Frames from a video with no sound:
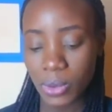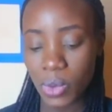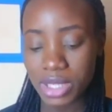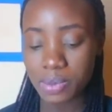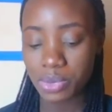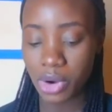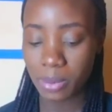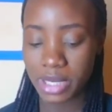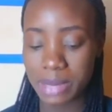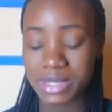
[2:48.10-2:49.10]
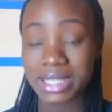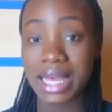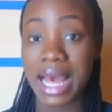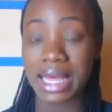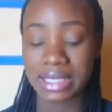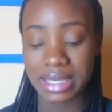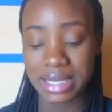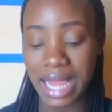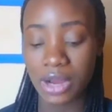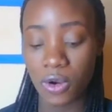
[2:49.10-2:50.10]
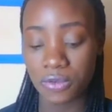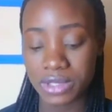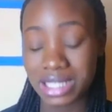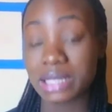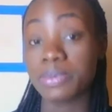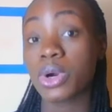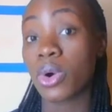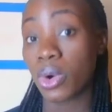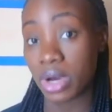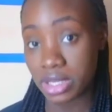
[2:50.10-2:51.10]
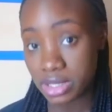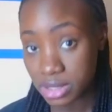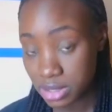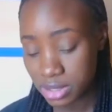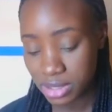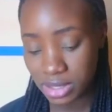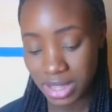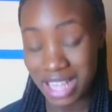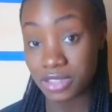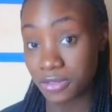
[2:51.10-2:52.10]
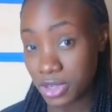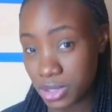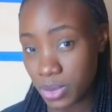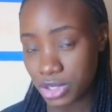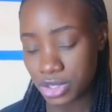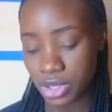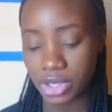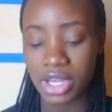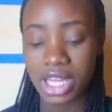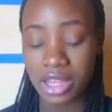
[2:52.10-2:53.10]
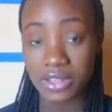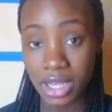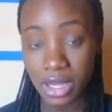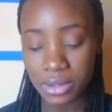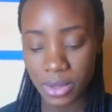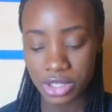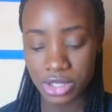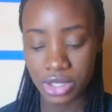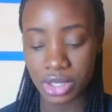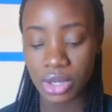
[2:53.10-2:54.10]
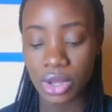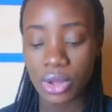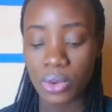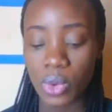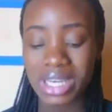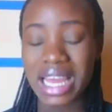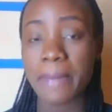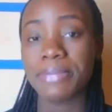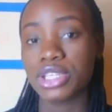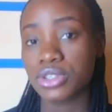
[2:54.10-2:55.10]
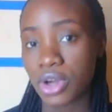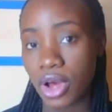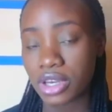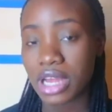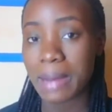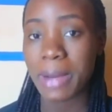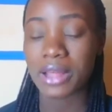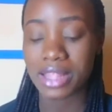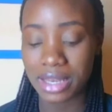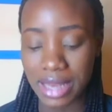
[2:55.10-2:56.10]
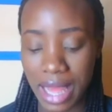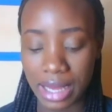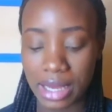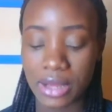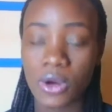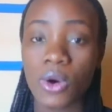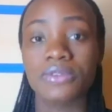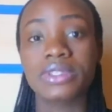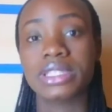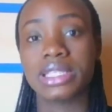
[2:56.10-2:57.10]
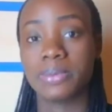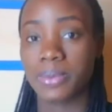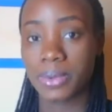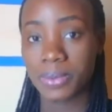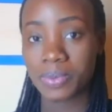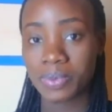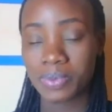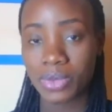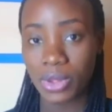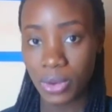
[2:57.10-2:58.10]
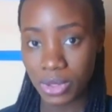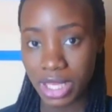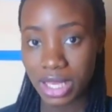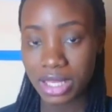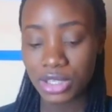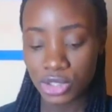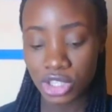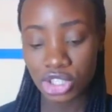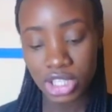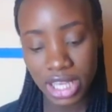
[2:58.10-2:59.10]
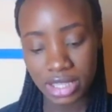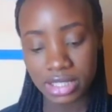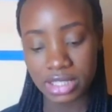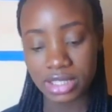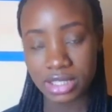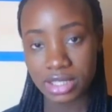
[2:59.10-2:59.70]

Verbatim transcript: What problems can lack of sleep cause? That's the first question. And the second question, what can be done about the lack of sleep? Okay, so did you get it?